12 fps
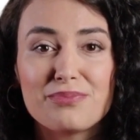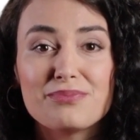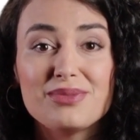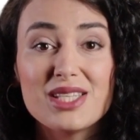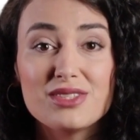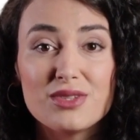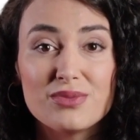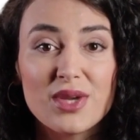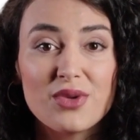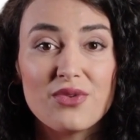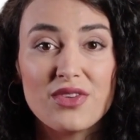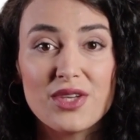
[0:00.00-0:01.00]
Best of
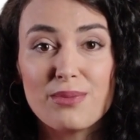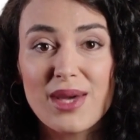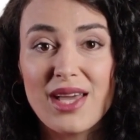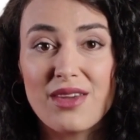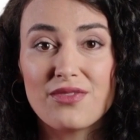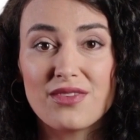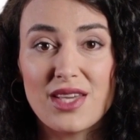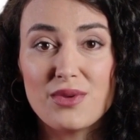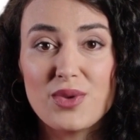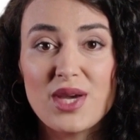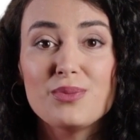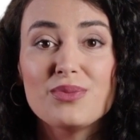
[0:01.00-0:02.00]
all of the above, in
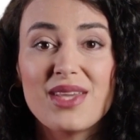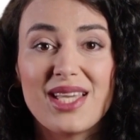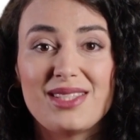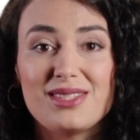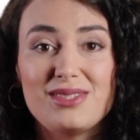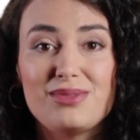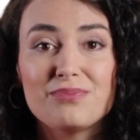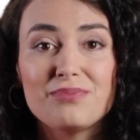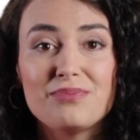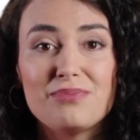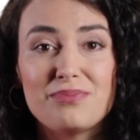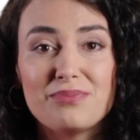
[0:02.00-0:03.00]
one place.
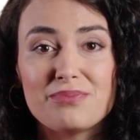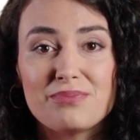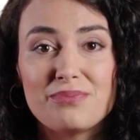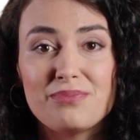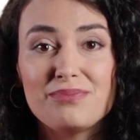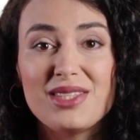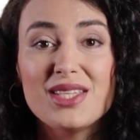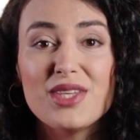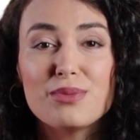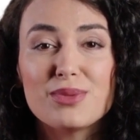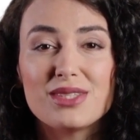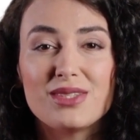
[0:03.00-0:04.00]
Like
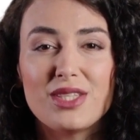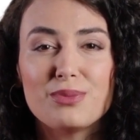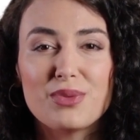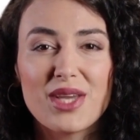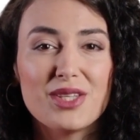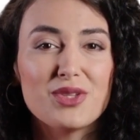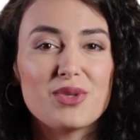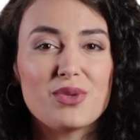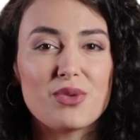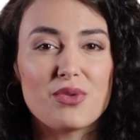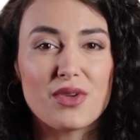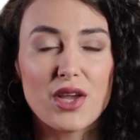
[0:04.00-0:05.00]
our business plan
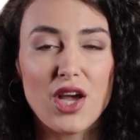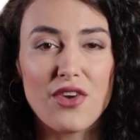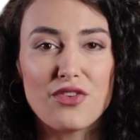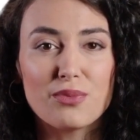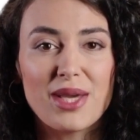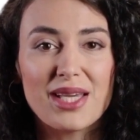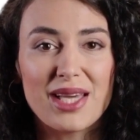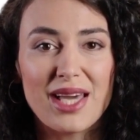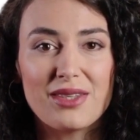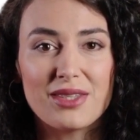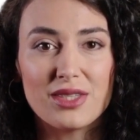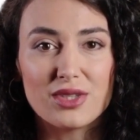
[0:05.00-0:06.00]
tool, offered by
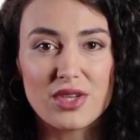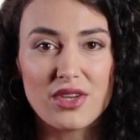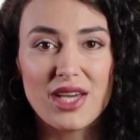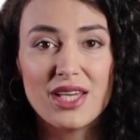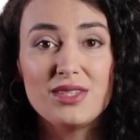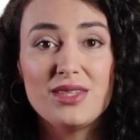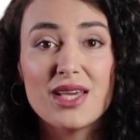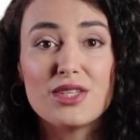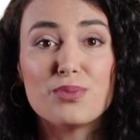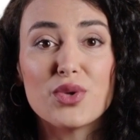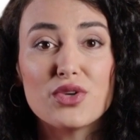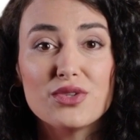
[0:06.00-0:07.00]
Canada Startups as
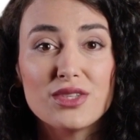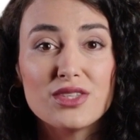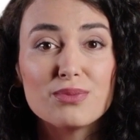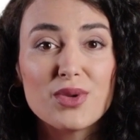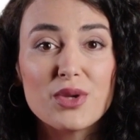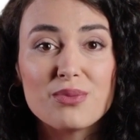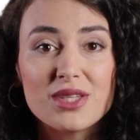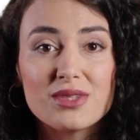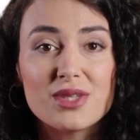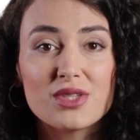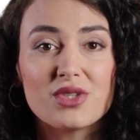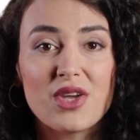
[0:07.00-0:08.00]
part of the Small
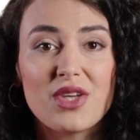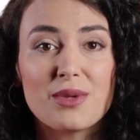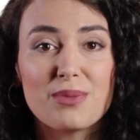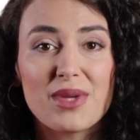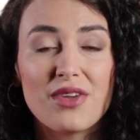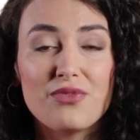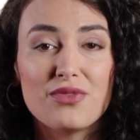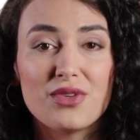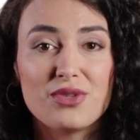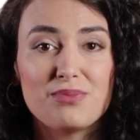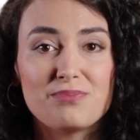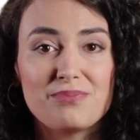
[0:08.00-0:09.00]
Business Startup
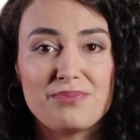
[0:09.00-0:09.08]
Platform.